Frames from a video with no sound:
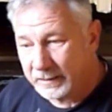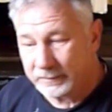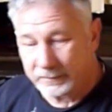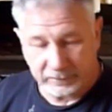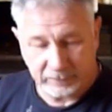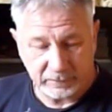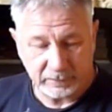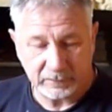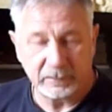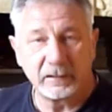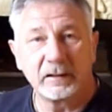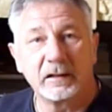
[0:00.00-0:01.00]
If we've got any
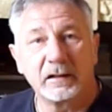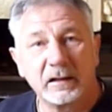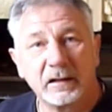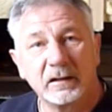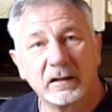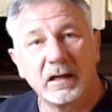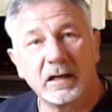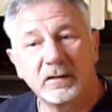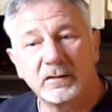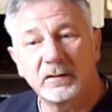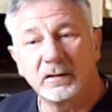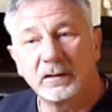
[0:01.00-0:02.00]
time
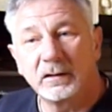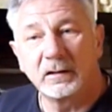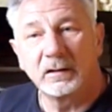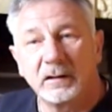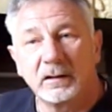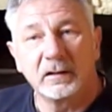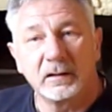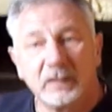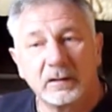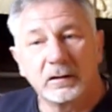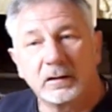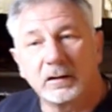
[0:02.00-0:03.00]
left, I'm
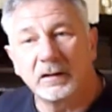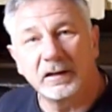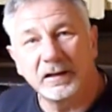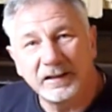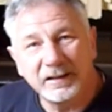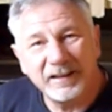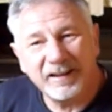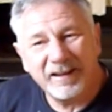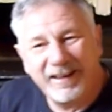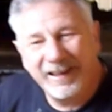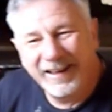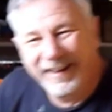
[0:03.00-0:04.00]
so excited. We're going to
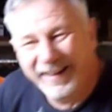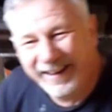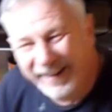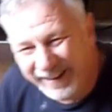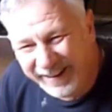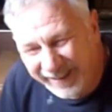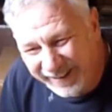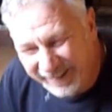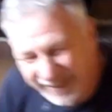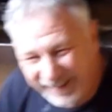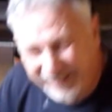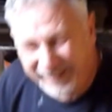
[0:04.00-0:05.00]
start
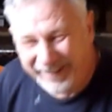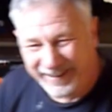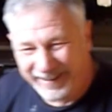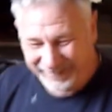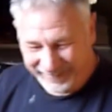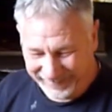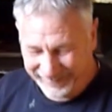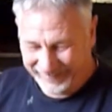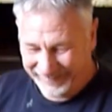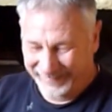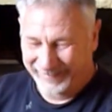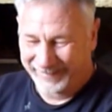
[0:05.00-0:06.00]
making a
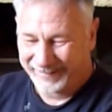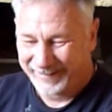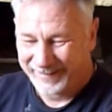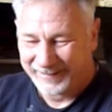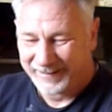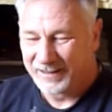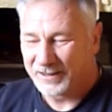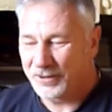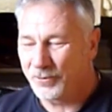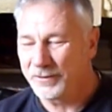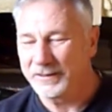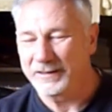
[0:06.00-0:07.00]
template
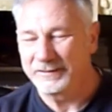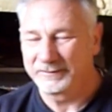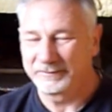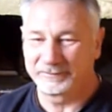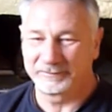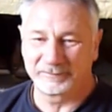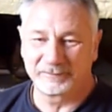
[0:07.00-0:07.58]
for the